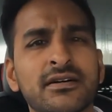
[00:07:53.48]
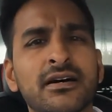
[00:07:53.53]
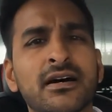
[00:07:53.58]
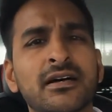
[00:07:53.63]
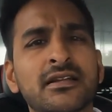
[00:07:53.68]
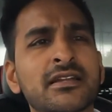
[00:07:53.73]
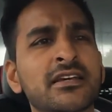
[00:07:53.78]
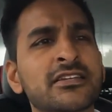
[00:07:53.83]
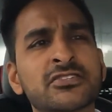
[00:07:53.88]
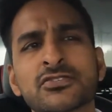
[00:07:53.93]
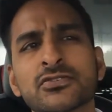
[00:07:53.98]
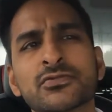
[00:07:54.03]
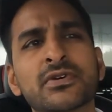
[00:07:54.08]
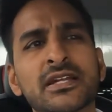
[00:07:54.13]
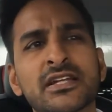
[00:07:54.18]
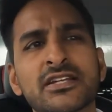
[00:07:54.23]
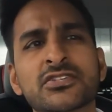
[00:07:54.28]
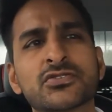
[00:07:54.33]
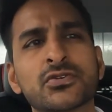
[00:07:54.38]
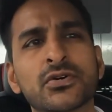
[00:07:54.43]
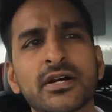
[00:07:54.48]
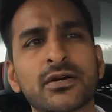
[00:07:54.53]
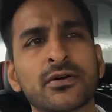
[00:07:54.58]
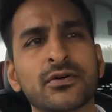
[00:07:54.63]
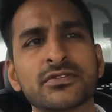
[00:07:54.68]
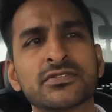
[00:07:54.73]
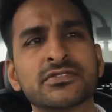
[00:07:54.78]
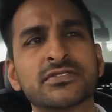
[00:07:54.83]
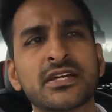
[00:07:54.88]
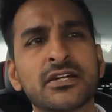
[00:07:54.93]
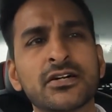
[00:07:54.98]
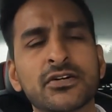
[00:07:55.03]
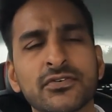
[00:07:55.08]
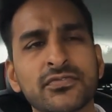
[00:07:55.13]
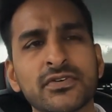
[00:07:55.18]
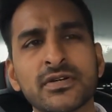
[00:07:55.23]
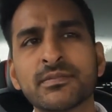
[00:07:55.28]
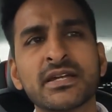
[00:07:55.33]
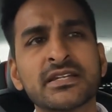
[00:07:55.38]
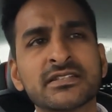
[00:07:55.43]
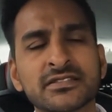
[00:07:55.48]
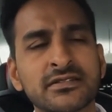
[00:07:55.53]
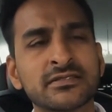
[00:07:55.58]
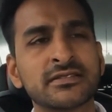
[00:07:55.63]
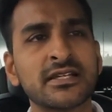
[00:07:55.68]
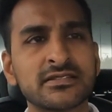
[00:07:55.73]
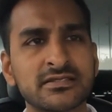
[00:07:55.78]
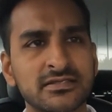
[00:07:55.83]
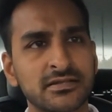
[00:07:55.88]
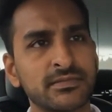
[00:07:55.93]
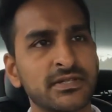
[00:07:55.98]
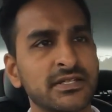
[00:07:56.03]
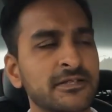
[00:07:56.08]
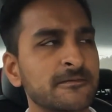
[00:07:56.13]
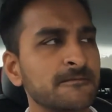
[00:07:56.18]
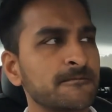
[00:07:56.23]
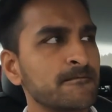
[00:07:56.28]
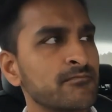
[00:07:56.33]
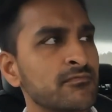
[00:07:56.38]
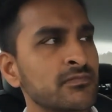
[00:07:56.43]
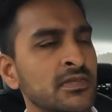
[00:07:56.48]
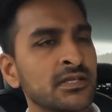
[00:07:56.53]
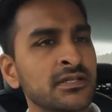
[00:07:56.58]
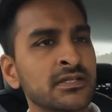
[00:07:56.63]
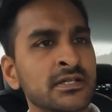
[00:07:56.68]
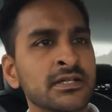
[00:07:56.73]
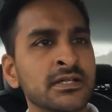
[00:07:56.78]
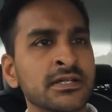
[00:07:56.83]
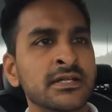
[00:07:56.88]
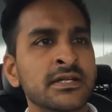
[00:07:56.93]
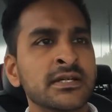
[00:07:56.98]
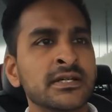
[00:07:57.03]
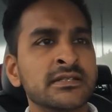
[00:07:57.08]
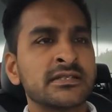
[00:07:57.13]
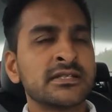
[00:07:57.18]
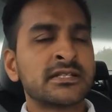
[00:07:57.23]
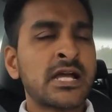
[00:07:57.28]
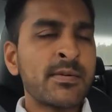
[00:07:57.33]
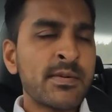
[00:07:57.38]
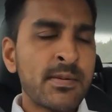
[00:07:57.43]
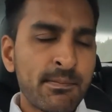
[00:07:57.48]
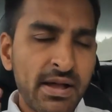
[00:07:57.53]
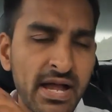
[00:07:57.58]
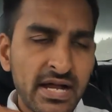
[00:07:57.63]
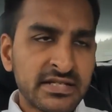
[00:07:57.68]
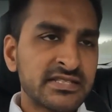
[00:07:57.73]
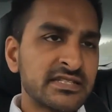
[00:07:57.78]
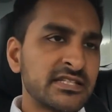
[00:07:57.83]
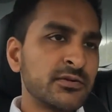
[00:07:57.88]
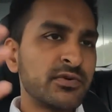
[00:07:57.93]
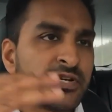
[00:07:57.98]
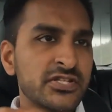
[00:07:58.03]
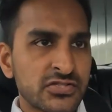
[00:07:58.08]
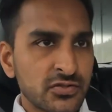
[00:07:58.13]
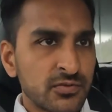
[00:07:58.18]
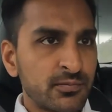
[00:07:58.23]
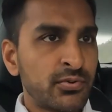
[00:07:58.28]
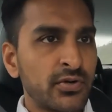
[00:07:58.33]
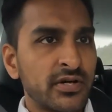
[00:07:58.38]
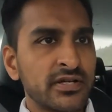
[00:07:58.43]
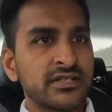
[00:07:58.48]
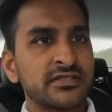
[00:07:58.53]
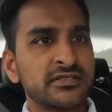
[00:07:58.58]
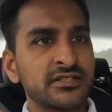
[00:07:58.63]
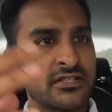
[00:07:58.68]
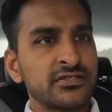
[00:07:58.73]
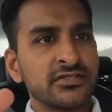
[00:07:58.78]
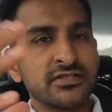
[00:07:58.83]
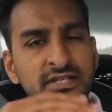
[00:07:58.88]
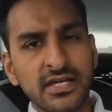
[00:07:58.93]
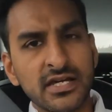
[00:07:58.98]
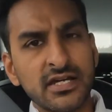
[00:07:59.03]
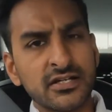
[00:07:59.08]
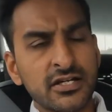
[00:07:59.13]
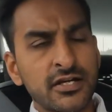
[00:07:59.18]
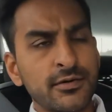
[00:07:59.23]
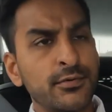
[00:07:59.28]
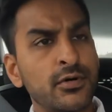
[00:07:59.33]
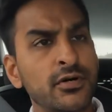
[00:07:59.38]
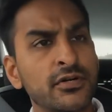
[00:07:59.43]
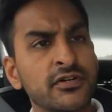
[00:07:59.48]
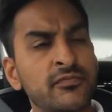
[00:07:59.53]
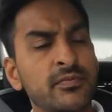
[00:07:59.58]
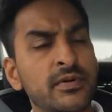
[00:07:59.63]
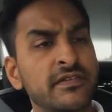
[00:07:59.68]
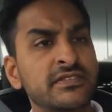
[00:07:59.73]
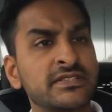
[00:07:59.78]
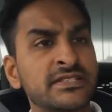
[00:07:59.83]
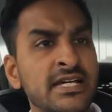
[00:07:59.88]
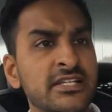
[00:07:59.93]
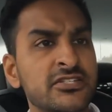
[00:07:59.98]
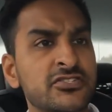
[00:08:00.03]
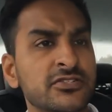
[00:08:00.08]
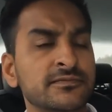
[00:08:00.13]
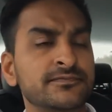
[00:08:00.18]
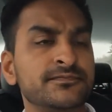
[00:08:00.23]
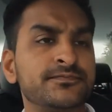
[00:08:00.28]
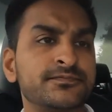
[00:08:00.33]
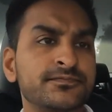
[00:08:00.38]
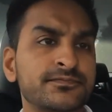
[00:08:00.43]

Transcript: unless you really enjoy it on your day off? It makes no sense to me. So coming back to the original point, because I do go on a bit of a tangent,